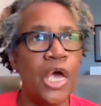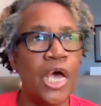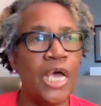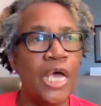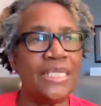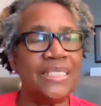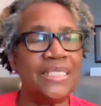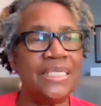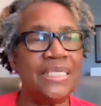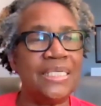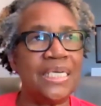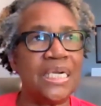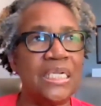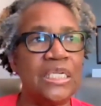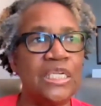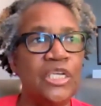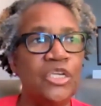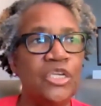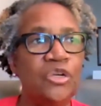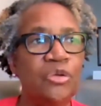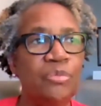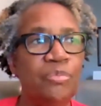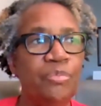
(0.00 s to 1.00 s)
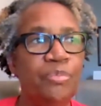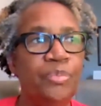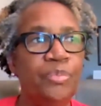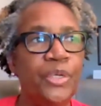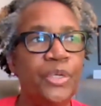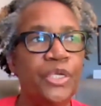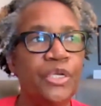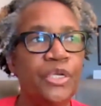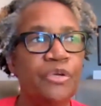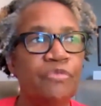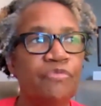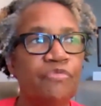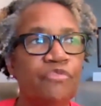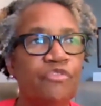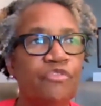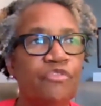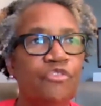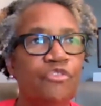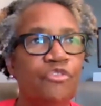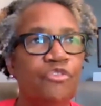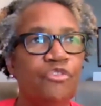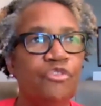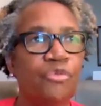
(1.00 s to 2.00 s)
I did a little bit of
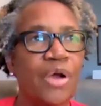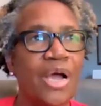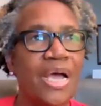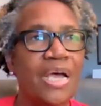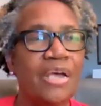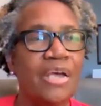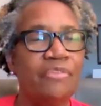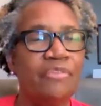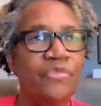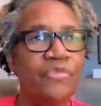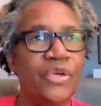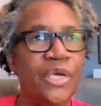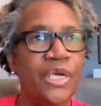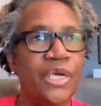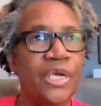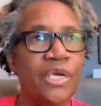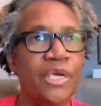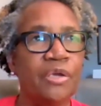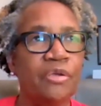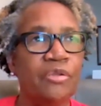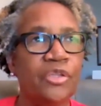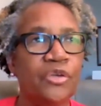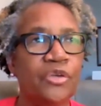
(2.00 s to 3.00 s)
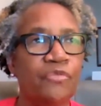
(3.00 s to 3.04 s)
driving